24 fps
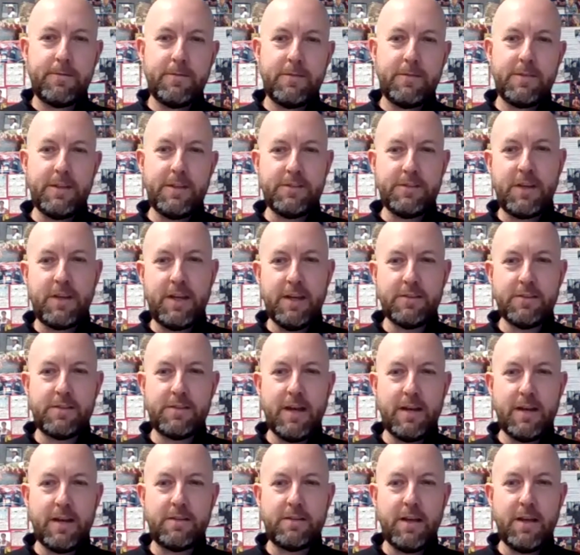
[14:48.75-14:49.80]
these kids
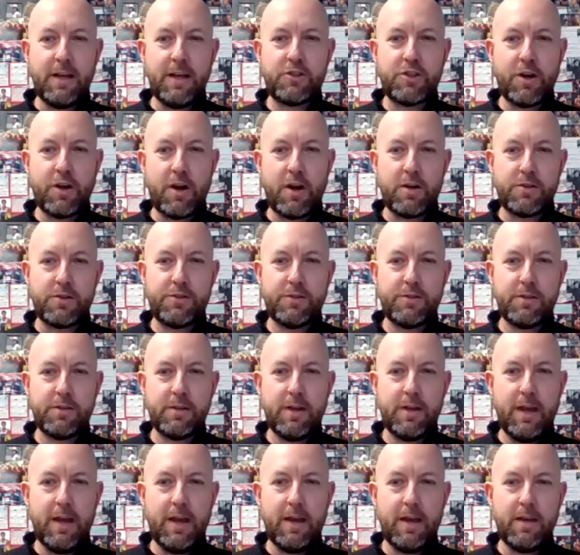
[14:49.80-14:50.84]
had to take charge,
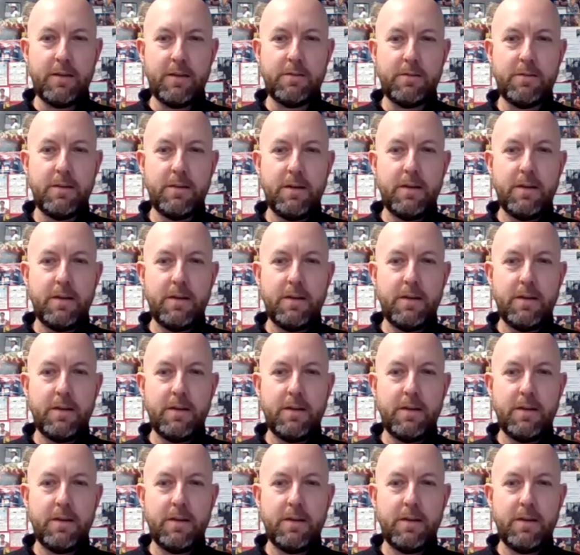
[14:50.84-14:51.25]
and,